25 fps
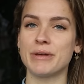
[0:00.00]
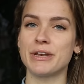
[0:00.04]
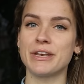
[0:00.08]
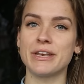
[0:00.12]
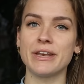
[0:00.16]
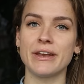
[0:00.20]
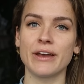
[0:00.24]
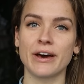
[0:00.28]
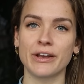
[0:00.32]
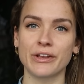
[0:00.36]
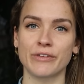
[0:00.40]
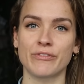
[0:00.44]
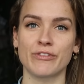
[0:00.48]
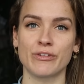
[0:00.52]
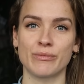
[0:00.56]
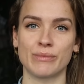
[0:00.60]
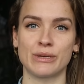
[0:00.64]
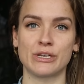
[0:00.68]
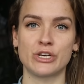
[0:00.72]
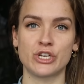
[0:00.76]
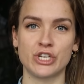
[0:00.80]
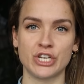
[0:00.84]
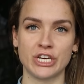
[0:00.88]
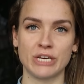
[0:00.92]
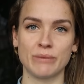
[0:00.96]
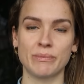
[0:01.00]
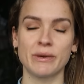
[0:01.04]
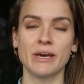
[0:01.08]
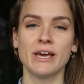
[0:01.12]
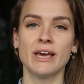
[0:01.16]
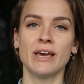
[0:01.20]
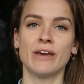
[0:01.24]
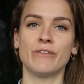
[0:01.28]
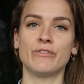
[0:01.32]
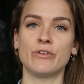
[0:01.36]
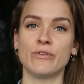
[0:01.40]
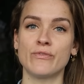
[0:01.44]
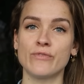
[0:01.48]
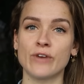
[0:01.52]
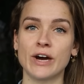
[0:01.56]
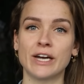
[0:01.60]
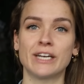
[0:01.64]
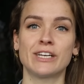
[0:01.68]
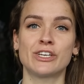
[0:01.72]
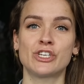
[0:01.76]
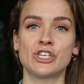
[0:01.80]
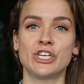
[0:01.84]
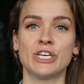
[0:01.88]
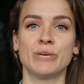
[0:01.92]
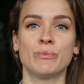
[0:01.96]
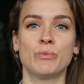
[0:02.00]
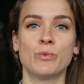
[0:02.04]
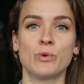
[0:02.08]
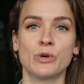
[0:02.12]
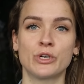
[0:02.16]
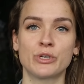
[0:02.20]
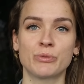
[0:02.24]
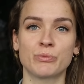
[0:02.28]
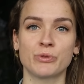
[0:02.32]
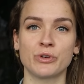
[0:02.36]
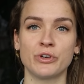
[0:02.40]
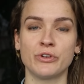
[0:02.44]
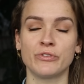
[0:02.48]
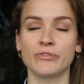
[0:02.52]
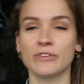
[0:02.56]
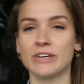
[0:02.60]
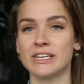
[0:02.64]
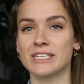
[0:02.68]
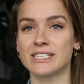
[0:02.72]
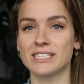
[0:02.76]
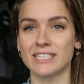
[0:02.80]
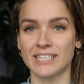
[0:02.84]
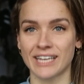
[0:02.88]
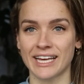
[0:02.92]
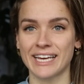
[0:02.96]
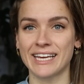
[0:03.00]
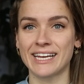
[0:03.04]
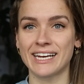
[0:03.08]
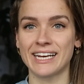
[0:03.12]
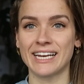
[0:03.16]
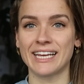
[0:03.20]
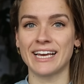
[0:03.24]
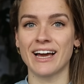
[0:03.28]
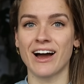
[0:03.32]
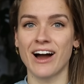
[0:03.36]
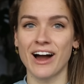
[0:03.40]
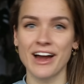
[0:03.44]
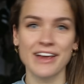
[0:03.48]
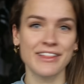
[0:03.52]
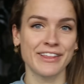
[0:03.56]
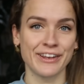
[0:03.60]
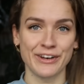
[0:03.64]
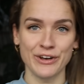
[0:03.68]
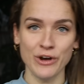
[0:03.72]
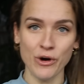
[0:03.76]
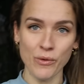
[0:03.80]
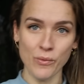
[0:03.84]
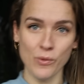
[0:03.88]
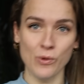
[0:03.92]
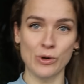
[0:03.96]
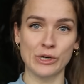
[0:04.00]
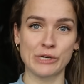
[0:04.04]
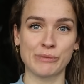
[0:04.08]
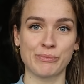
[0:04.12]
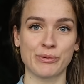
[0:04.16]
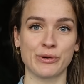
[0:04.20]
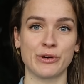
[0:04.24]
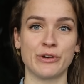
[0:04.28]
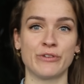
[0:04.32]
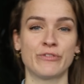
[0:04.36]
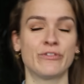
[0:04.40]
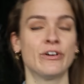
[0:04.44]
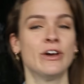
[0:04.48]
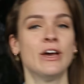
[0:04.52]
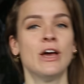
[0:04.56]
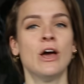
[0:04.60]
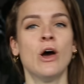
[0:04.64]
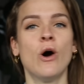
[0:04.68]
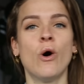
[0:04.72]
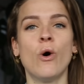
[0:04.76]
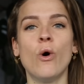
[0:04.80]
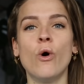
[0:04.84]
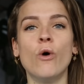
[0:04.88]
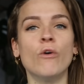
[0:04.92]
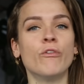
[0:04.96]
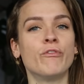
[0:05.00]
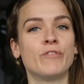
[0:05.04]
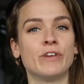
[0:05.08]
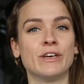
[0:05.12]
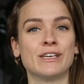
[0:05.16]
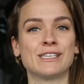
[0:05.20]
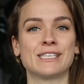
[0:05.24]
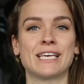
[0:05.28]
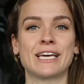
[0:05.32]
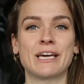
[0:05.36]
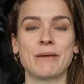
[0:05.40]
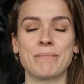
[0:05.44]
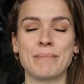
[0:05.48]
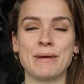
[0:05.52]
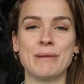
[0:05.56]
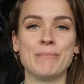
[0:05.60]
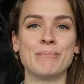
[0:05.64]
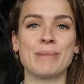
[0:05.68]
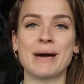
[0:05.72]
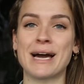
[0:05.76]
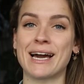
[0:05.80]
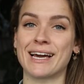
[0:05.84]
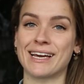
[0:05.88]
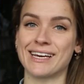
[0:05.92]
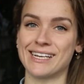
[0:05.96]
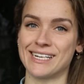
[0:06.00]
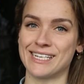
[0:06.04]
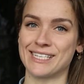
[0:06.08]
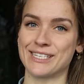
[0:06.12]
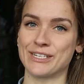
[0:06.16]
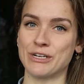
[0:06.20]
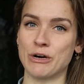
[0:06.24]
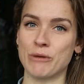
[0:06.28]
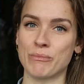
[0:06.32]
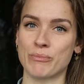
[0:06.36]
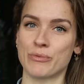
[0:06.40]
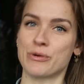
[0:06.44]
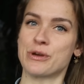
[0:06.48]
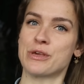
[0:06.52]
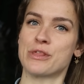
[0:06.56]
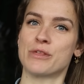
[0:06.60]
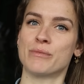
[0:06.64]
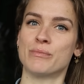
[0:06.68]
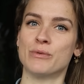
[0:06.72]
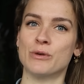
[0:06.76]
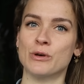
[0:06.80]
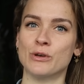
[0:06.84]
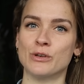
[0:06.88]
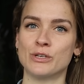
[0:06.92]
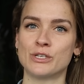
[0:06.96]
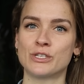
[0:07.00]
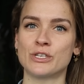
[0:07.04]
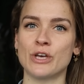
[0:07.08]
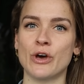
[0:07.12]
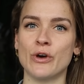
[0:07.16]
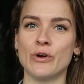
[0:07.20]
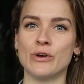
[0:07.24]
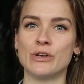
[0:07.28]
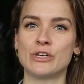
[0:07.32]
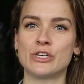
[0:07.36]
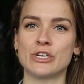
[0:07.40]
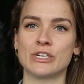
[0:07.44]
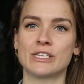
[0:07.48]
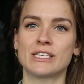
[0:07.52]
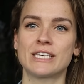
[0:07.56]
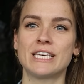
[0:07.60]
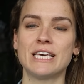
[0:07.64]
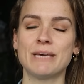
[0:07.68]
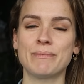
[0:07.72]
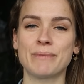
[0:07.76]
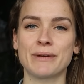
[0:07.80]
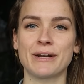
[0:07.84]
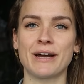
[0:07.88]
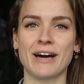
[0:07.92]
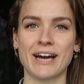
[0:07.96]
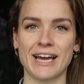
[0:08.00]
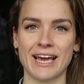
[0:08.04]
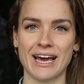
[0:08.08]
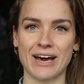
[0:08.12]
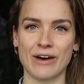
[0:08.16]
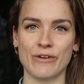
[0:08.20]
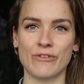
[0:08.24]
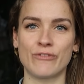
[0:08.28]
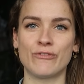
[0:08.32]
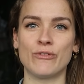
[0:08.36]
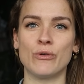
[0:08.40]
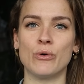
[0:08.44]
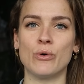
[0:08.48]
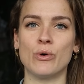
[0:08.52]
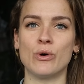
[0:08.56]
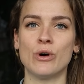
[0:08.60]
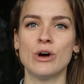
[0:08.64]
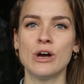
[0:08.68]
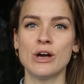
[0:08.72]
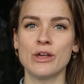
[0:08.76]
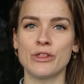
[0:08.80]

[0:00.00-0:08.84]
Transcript: but none of them are cheap. If you find a cheap waterproof, it's likely either not waterproof or feels like a bin bag and is not breathable. So just keep an eye out for